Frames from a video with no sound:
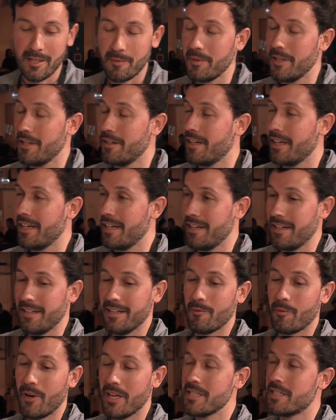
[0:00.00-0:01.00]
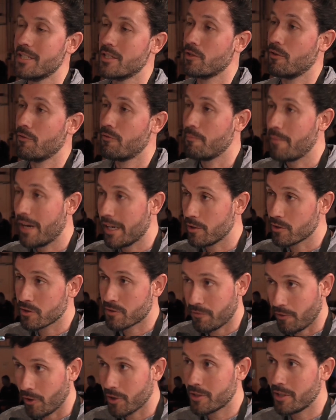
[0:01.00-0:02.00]
them in ranges of
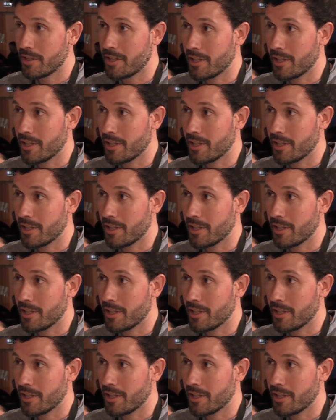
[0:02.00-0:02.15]
-40